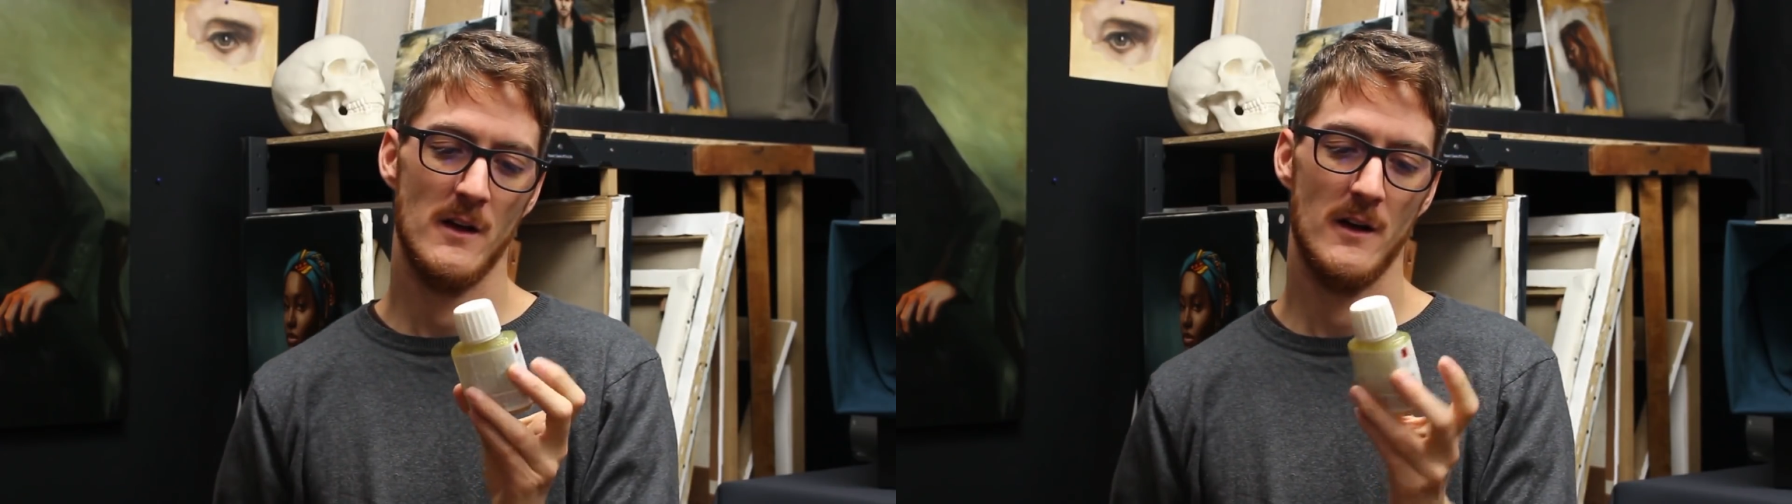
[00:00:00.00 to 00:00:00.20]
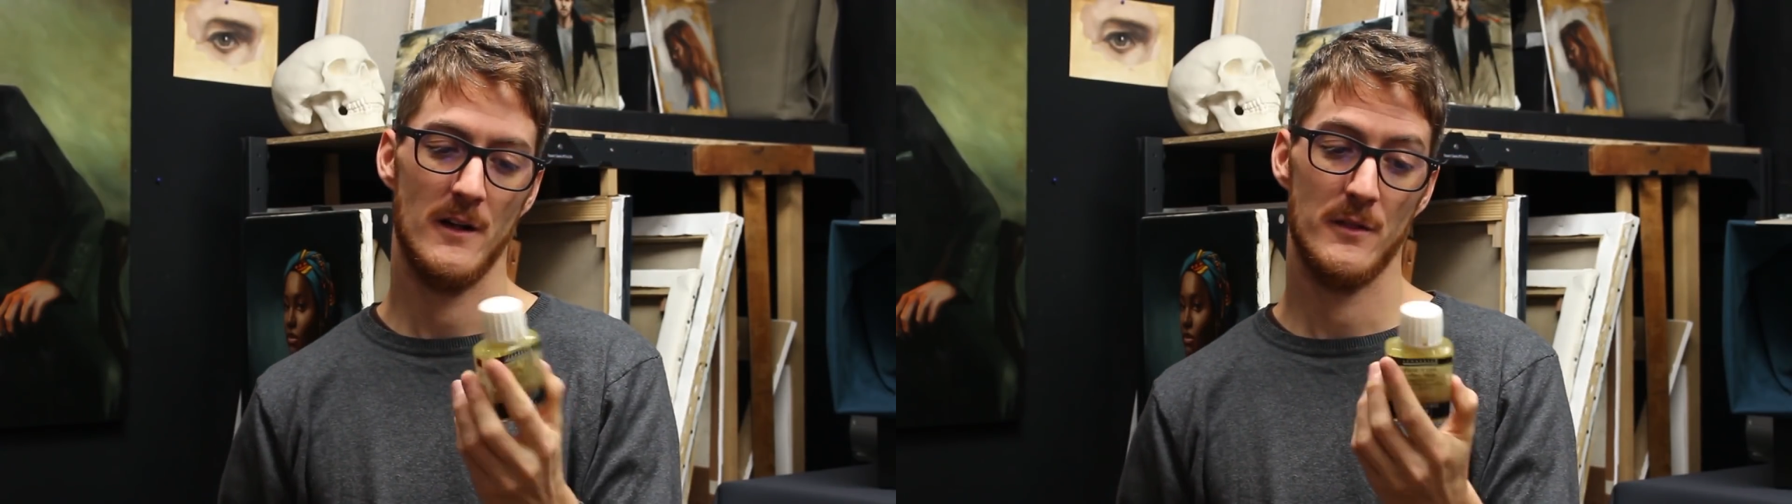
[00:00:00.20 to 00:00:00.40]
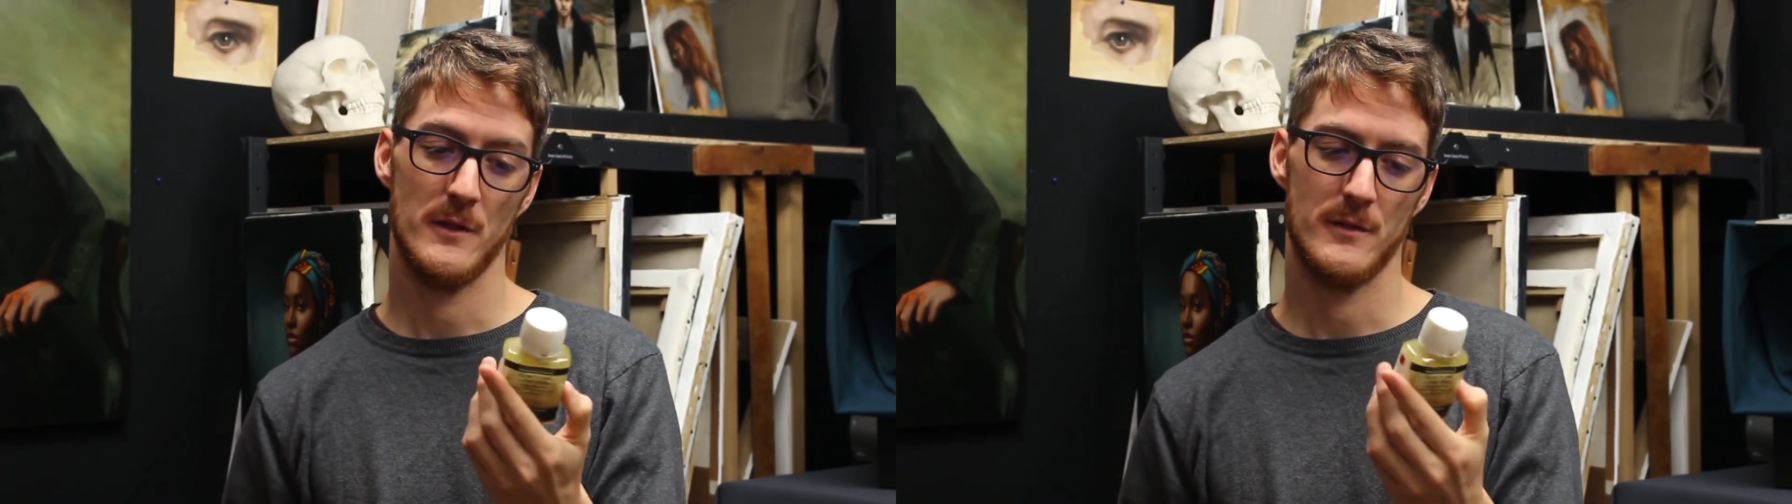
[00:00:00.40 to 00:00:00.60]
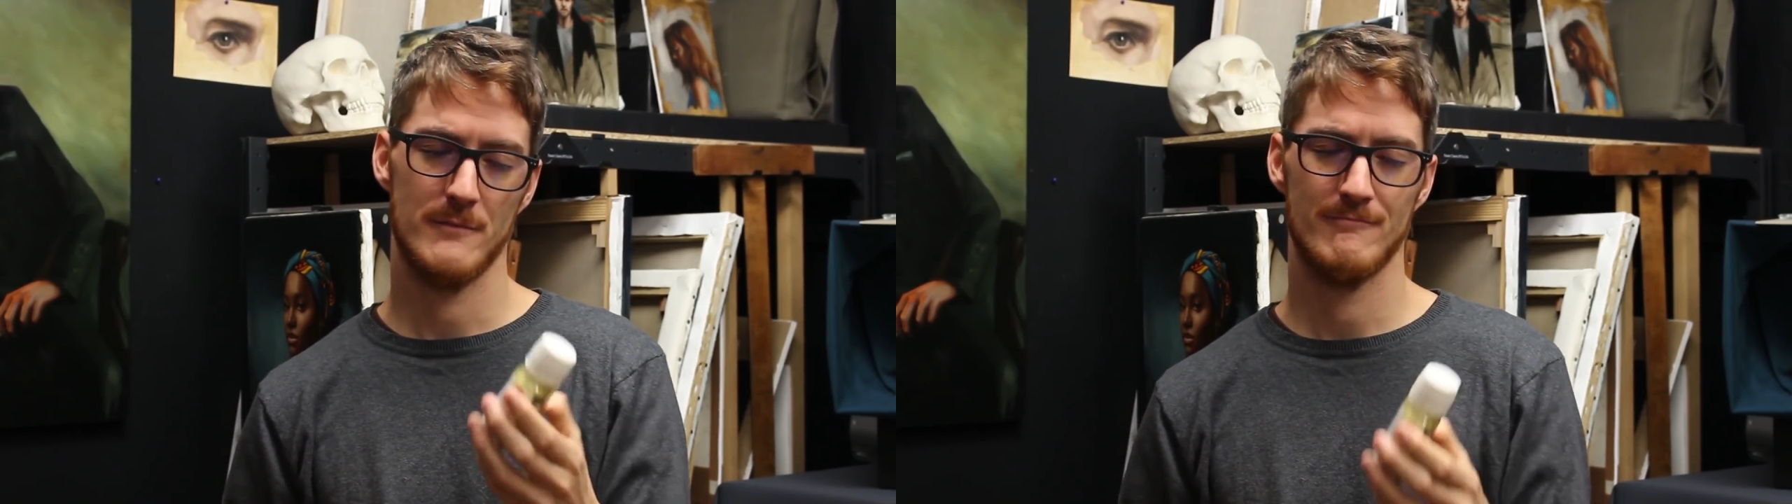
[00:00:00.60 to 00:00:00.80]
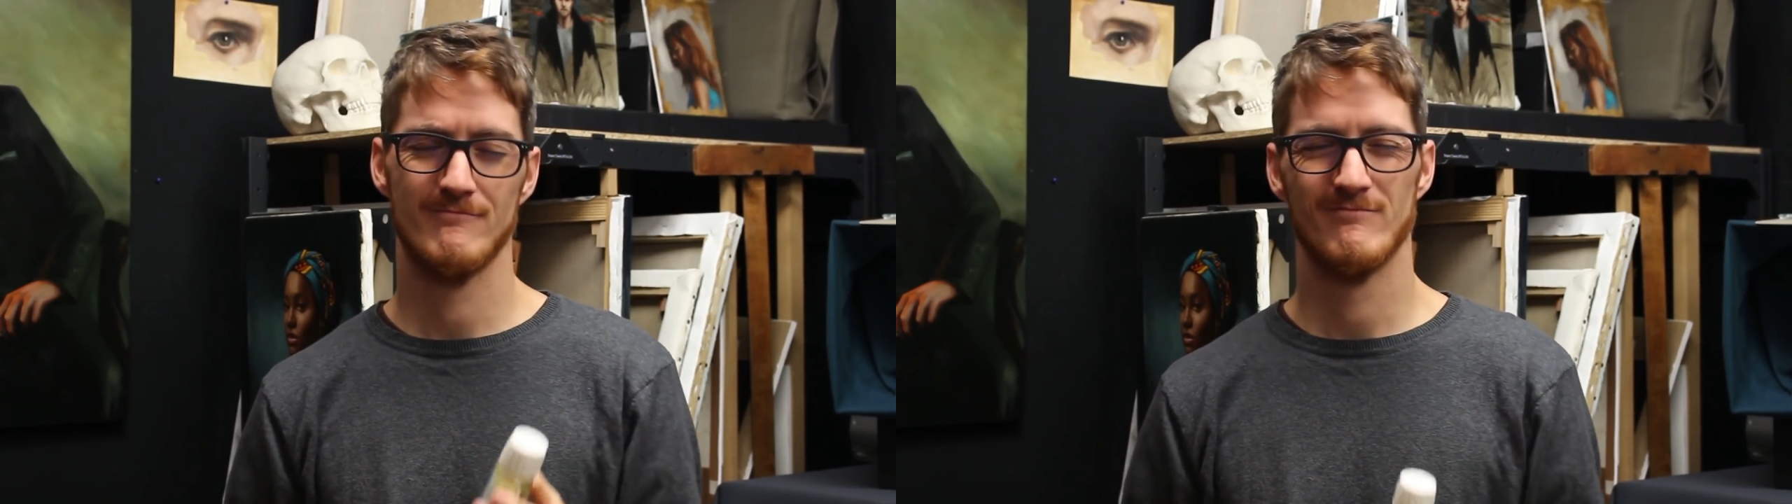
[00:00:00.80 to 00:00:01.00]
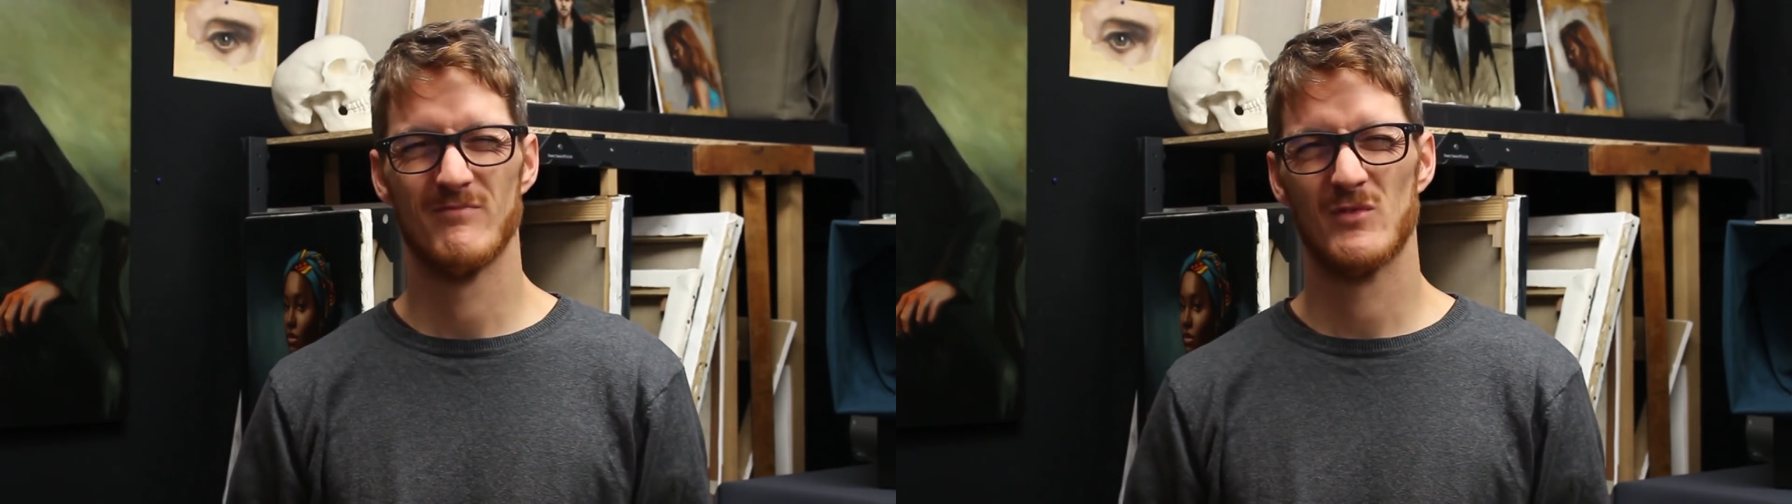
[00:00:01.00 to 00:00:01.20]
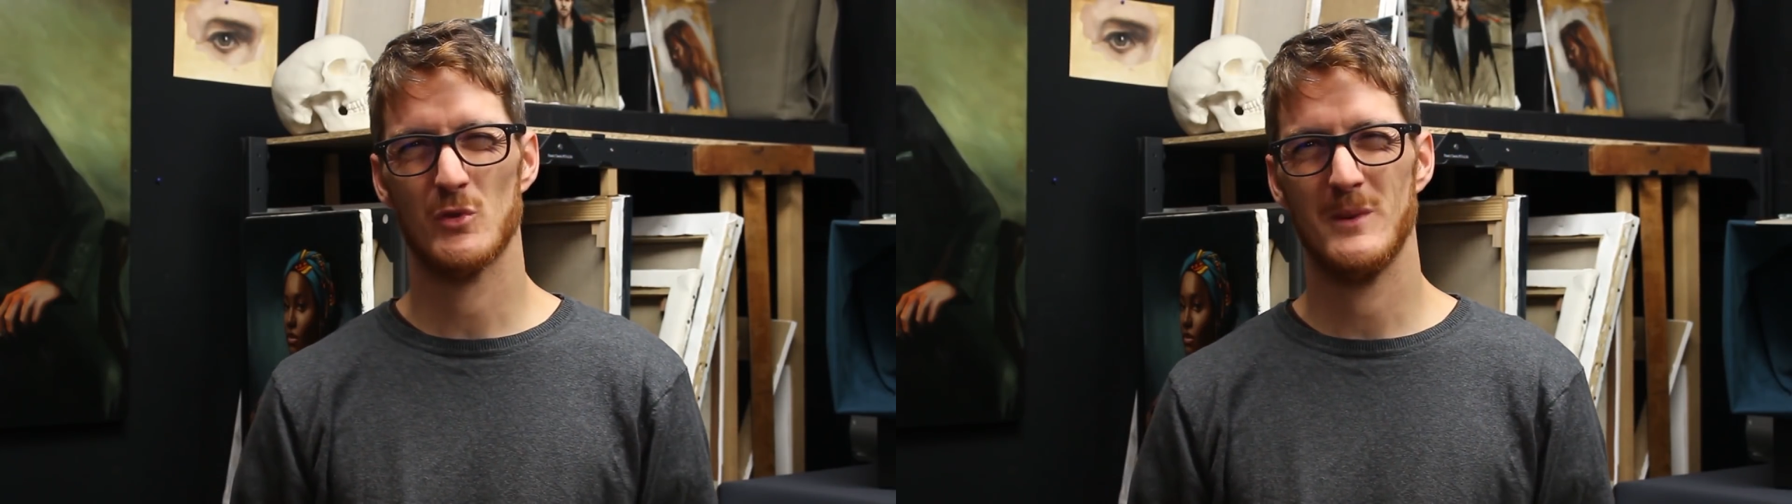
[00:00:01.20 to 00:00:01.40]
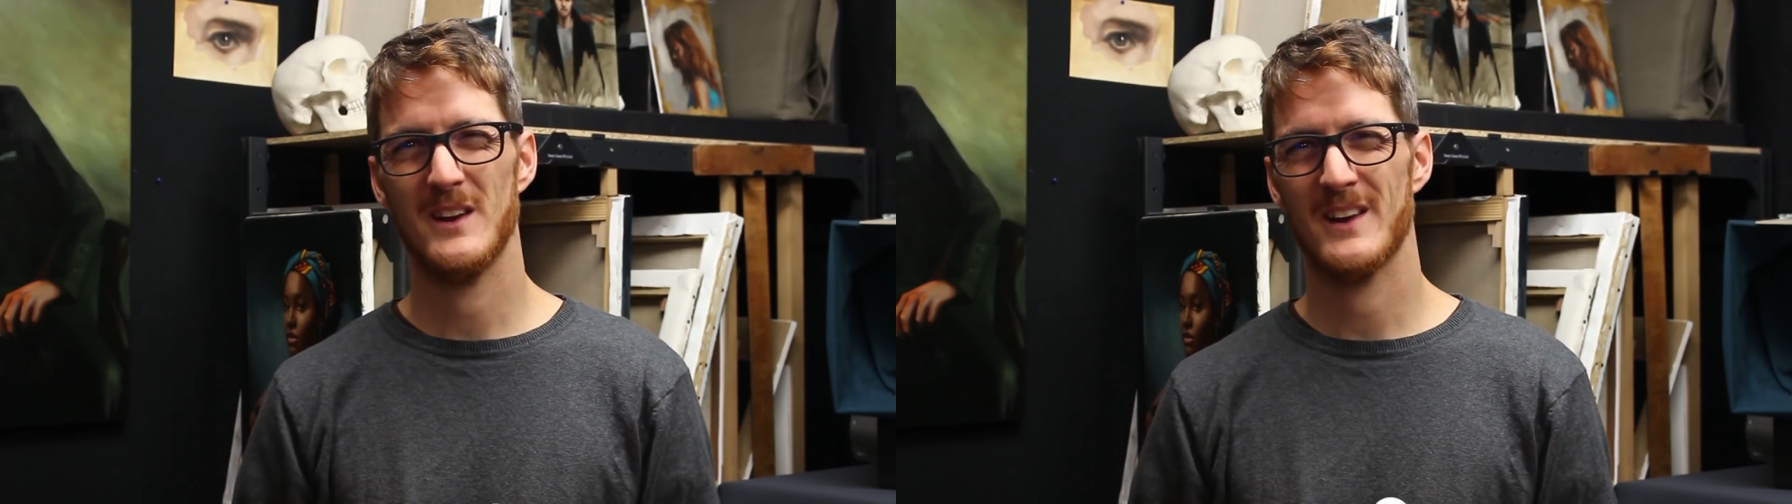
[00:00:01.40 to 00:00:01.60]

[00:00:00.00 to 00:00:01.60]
To me,